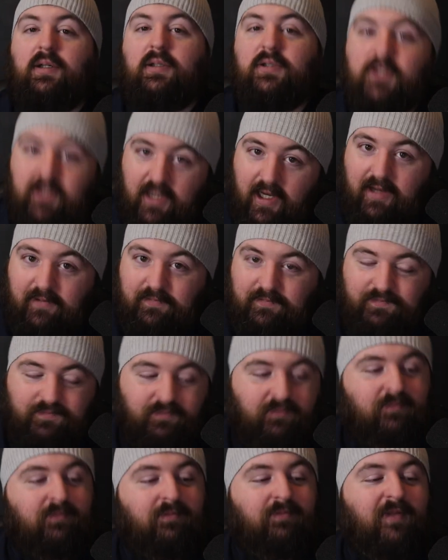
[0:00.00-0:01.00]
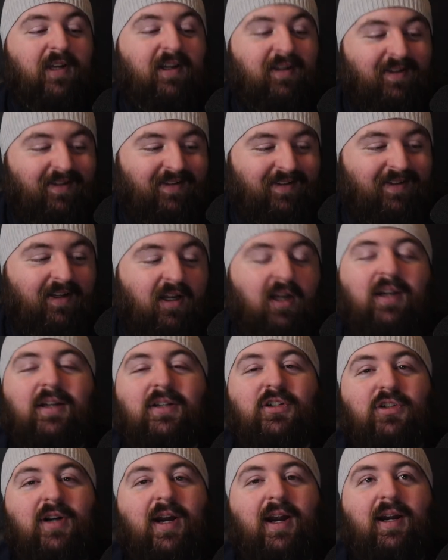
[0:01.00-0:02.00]
So, yeah.
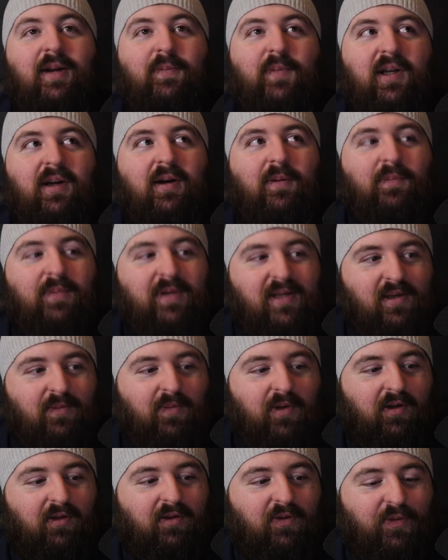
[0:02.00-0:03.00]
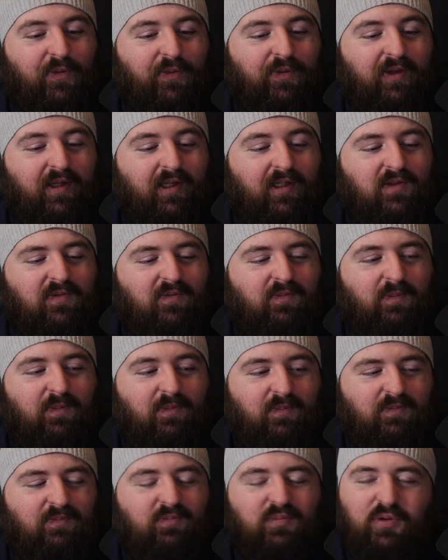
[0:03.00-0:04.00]
Trying to be upbeat about the whole thing is
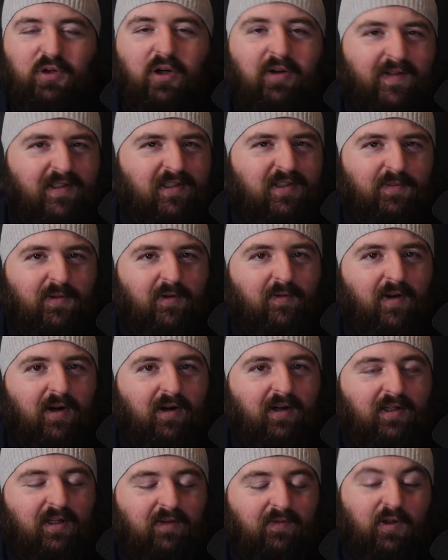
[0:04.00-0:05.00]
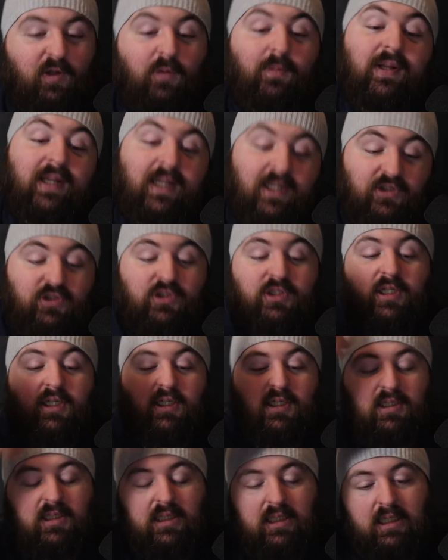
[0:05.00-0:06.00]
proving to be very difficult. But this
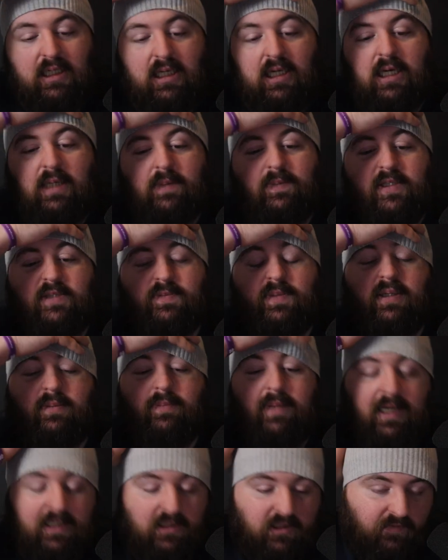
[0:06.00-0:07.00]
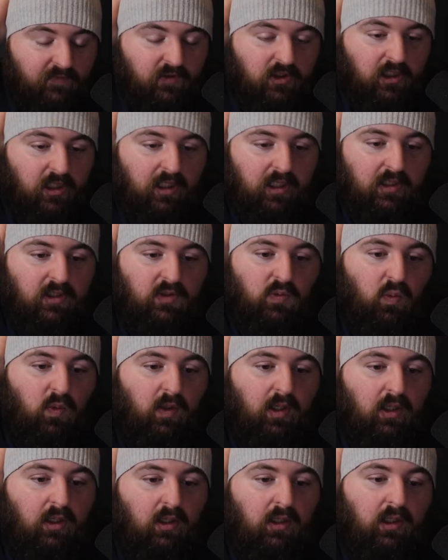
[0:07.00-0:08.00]
year has been a massive change,
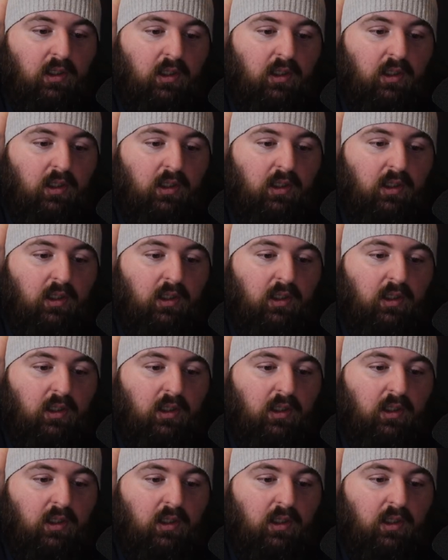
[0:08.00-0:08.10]
where